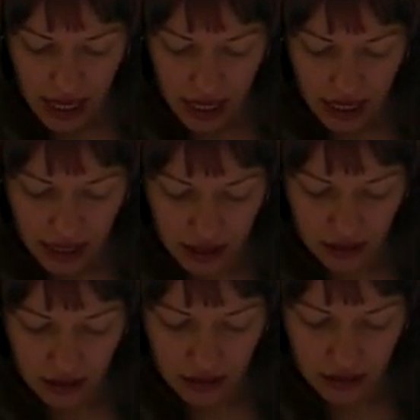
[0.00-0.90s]

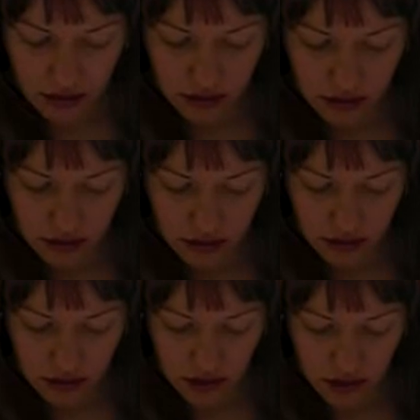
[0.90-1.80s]
And
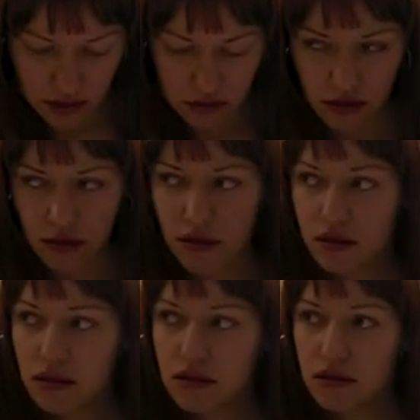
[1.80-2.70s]

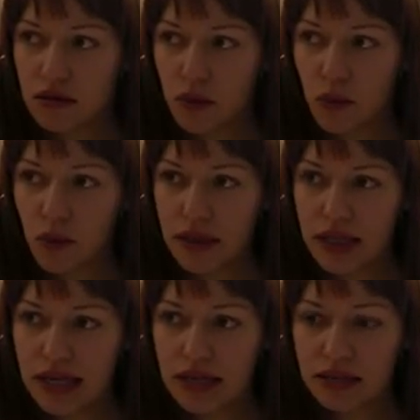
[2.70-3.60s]
one
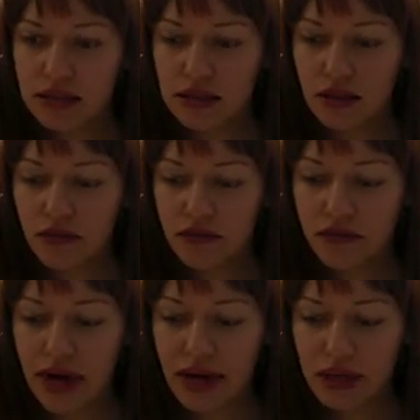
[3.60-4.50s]
last
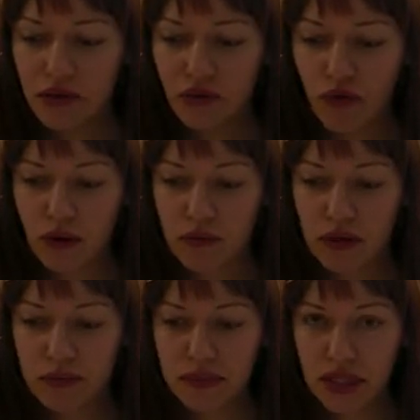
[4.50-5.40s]
fact from
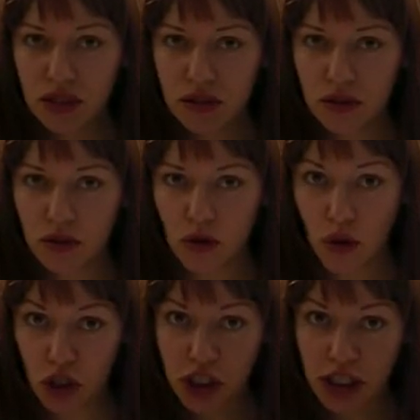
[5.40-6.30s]
the
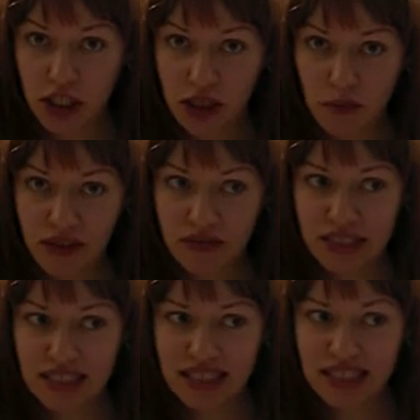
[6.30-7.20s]
psychological
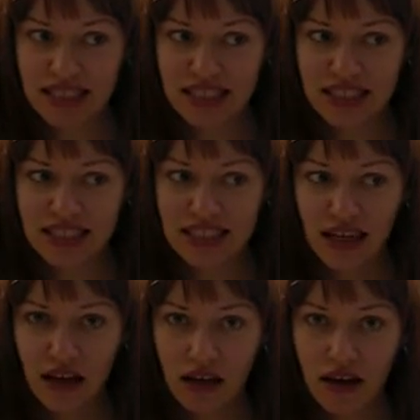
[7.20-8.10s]
benefits is
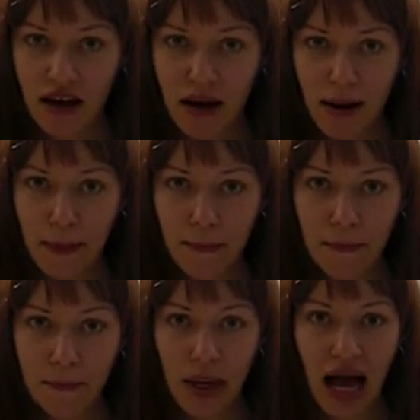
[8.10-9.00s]

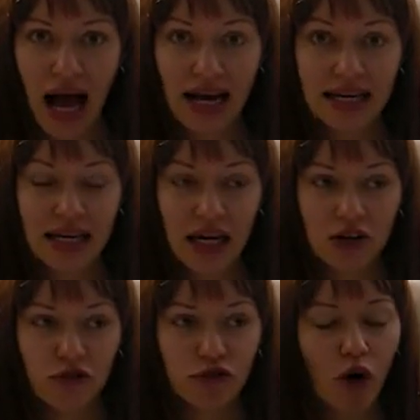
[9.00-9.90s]
I
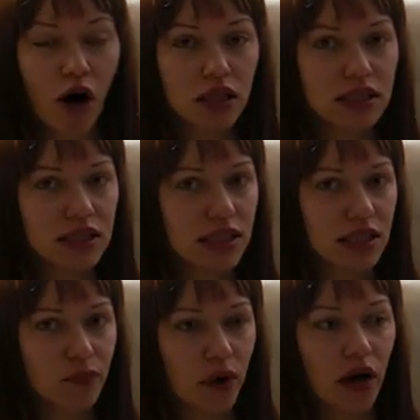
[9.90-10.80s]
can fall
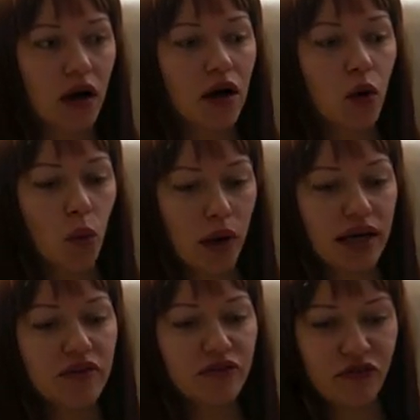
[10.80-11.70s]
asleep
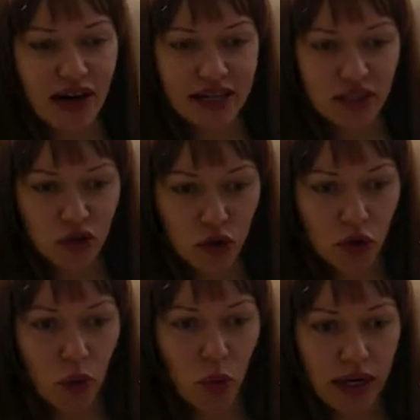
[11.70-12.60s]
way
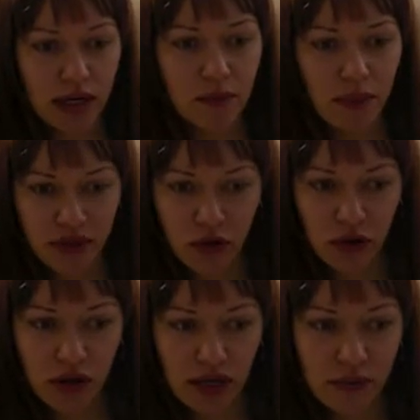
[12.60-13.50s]
faster, way
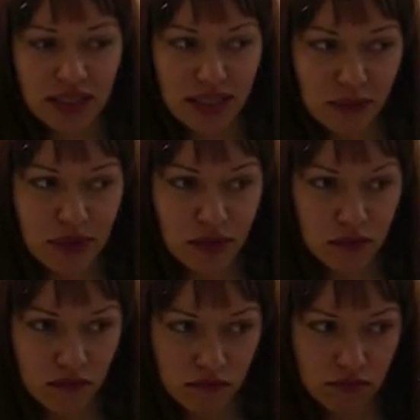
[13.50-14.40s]
better, and my sleep is
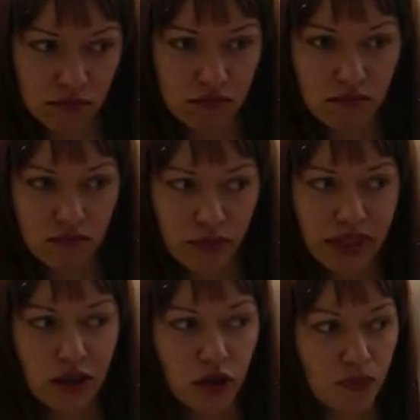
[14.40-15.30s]

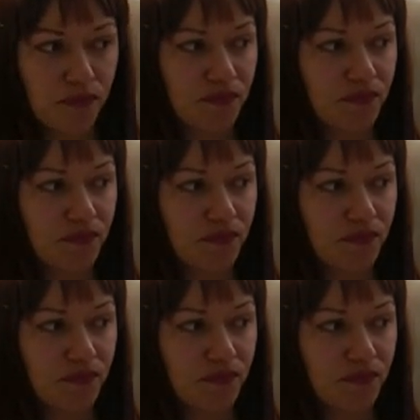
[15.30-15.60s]
better.